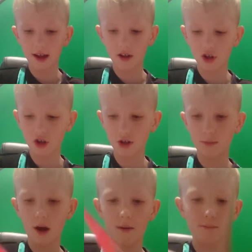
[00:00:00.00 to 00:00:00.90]
yeah, it shows
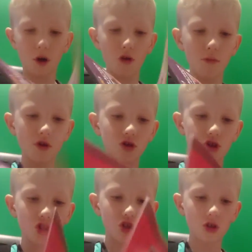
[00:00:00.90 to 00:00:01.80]
some like
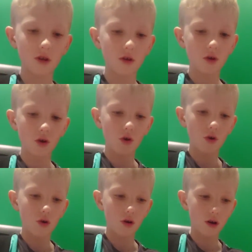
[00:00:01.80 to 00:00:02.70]
moments.
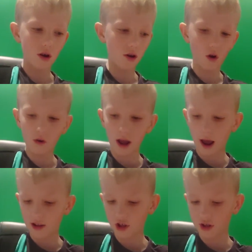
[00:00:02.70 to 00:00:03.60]
And oh
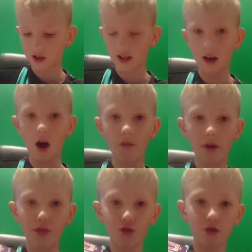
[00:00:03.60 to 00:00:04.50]
yeah, as you can see
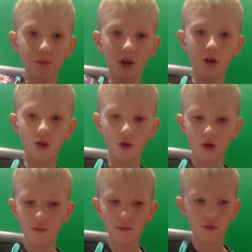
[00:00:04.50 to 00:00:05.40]
halfway through the book, you got
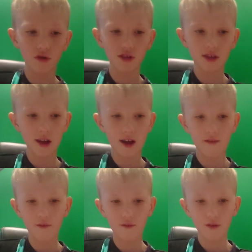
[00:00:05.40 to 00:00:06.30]
some more stuff.
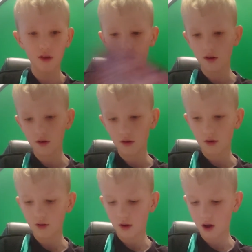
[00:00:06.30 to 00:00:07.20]

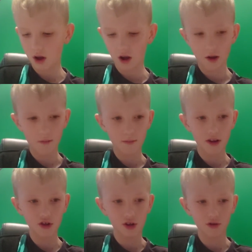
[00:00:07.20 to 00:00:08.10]
Um,
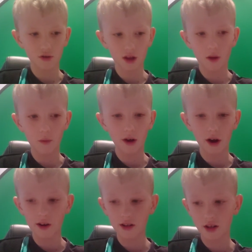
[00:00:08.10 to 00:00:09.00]
it shows all the other
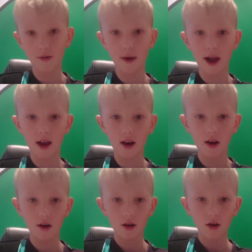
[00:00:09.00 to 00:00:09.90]
ones, the
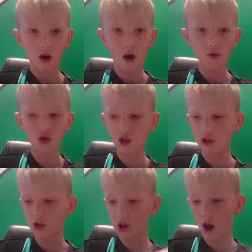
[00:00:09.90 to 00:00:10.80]
main host,
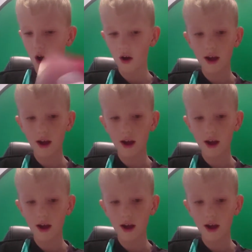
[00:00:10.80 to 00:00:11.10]
Qatar